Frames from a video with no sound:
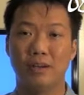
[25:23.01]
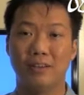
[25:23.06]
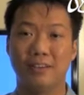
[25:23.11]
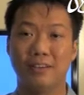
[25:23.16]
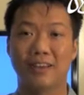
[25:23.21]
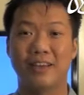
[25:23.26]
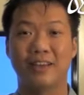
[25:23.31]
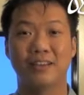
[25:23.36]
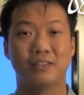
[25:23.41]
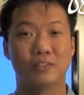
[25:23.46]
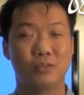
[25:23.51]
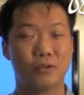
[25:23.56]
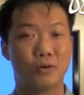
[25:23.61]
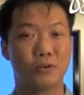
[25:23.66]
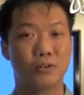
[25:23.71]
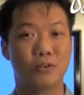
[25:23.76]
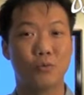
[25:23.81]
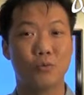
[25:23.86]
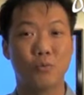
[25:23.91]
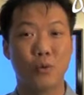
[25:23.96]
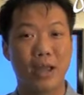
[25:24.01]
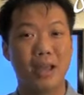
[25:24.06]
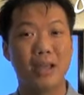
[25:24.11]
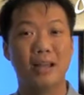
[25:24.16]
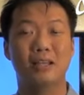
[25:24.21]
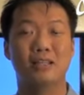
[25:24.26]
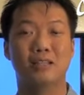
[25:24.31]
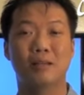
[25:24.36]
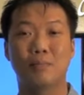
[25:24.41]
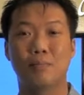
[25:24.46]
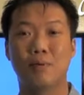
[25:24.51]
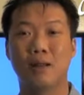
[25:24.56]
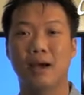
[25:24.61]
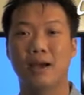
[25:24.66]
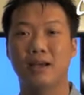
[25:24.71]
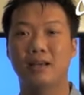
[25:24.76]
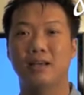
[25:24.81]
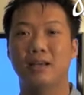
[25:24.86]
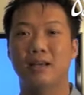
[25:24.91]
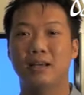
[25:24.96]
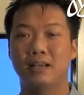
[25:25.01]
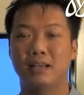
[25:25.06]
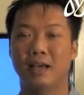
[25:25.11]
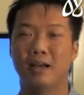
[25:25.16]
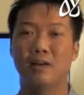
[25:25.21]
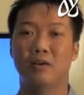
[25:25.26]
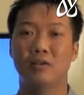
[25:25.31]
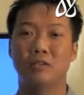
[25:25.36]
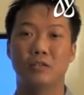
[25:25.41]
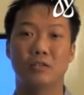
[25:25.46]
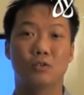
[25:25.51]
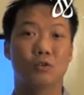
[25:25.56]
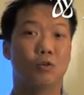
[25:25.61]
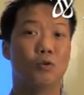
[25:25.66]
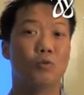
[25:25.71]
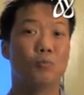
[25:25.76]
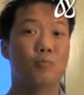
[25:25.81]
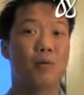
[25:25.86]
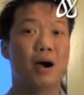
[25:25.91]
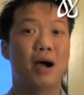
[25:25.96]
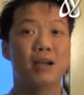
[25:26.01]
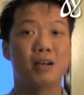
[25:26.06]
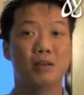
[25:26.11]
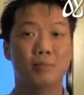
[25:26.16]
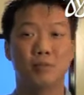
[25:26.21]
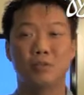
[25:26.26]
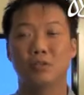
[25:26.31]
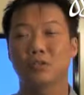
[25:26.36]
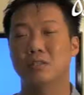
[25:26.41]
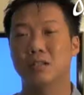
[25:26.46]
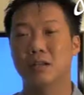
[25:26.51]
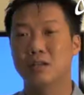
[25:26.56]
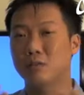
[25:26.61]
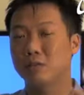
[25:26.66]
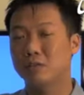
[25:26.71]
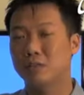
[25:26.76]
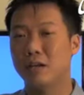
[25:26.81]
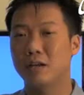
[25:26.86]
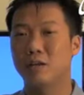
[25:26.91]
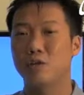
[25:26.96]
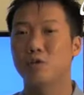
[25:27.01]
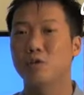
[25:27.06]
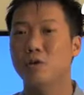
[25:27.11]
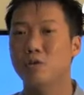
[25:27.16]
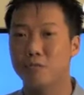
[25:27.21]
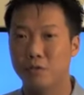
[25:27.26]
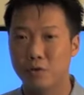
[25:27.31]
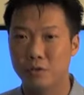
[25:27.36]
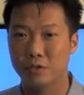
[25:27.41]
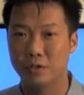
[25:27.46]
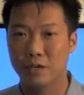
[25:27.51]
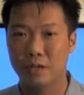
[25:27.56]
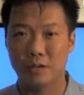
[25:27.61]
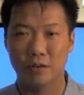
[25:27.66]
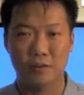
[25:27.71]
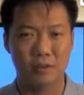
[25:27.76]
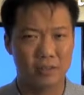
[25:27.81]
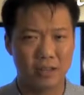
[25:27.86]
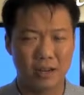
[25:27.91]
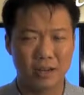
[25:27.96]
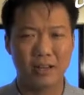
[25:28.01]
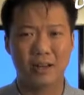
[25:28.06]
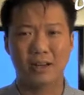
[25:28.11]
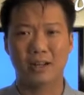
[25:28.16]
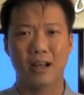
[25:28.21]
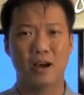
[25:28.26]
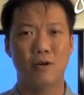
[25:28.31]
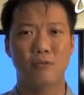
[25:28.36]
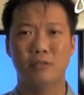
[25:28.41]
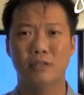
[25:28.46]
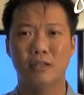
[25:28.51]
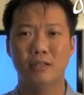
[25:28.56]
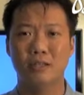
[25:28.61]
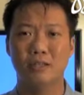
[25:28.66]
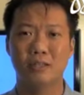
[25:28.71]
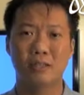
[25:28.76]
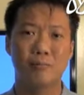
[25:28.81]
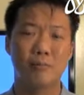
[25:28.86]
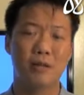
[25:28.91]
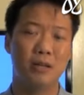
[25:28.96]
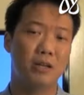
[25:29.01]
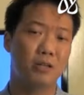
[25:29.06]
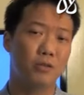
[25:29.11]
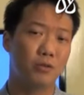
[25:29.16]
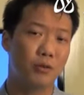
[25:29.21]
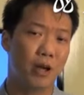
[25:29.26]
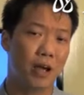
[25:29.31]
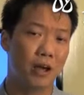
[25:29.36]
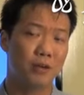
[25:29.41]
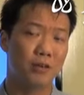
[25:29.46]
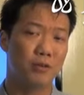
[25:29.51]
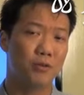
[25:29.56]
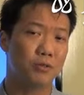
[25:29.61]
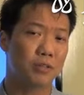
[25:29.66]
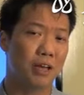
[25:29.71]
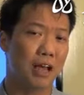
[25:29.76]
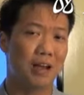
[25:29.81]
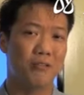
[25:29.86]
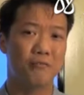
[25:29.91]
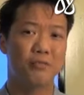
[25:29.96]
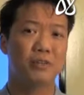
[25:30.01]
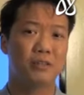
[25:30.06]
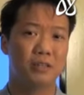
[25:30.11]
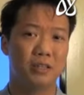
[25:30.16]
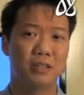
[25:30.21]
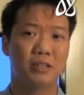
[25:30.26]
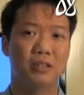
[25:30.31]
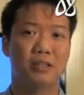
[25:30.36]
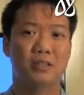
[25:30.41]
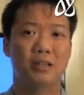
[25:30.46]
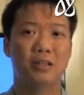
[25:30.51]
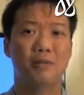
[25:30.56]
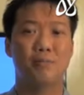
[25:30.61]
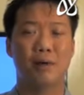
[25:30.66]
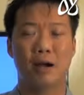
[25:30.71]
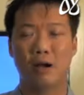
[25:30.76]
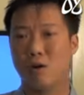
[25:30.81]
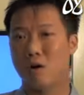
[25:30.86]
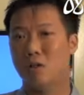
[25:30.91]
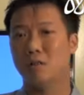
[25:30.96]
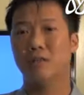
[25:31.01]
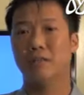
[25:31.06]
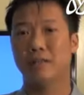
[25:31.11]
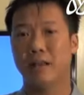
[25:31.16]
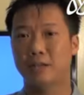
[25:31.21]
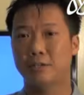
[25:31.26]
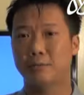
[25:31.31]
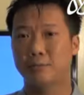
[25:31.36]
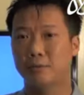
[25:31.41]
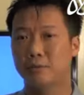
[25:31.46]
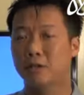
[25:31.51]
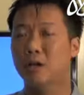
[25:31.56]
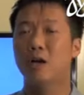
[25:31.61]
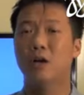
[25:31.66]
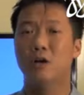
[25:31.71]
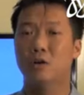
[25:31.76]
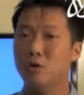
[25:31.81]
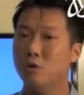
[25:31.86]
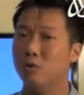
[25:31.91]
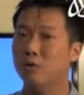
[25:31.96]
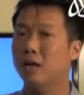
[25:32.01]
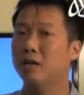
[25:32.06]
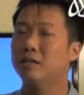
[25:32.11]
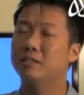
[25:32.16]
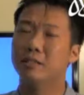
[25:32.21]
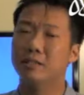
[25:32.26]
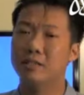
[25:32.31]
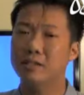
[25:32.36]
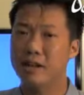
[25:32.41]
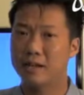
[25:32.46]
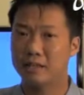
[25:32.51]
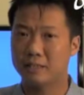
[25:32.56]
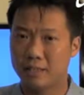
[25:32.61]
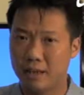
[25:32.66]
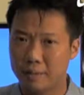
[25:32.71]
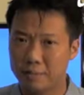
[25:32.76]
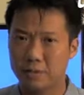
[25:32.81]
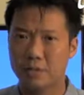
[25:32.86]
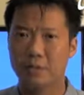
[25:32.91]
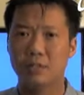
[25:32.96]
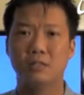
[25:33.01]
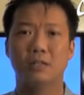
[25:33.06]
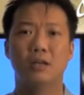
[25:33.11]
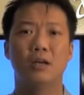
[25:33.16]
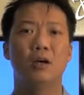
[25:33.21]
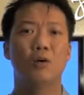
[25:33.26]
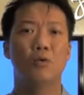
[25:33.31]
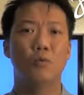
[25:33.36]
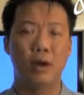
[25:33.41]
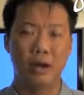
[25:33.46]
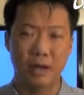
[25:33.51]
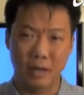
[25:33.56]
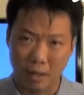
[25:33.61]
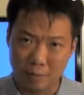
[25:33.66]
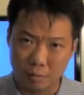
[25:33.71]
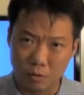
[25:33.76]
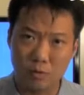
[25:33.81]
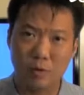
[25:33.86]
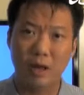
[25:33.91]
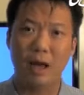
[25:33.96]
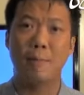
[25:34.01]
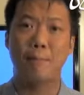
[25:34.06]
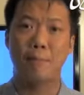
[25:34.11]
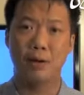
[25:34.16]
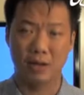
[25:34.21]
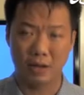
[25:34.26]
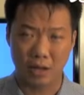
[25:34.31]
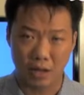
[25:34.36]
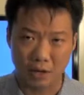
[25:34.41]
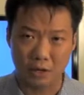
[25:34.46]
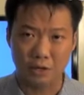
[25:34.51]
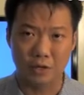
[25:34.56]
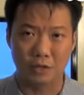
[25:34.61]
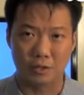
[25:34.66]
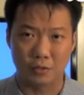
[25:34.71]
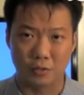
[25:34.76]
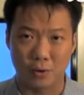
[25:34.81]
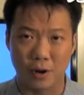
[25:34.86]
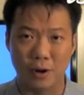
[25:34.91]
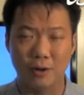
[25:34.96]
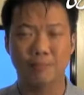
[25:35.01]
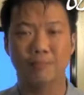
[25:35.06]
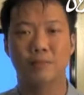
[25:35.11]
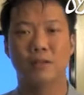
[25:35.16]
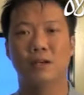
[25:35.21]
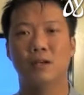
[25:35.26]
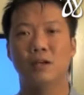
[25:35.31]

Okay, so the way it is applied cannot just go by the book. Just like you study university, you study accounting, does it mean that you use every single thing by all the textbooks? No, there are certain exceptions when it comes to applications, right?